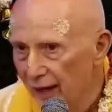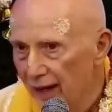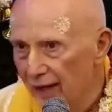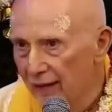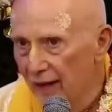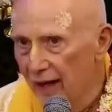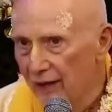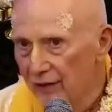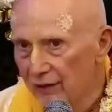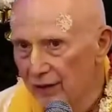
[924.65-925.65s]
and
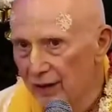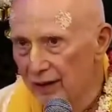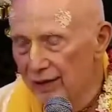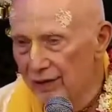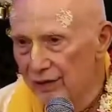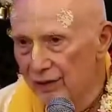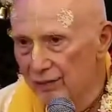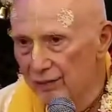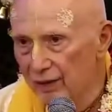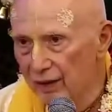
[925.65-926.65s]
actually it's
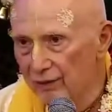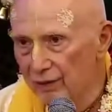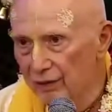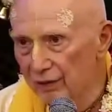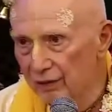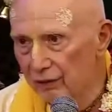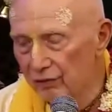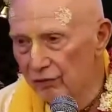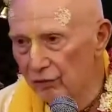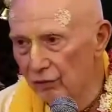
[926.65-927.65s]
simply a
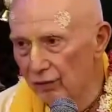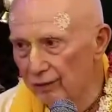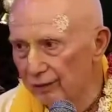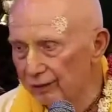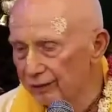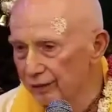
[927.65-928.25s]
material form,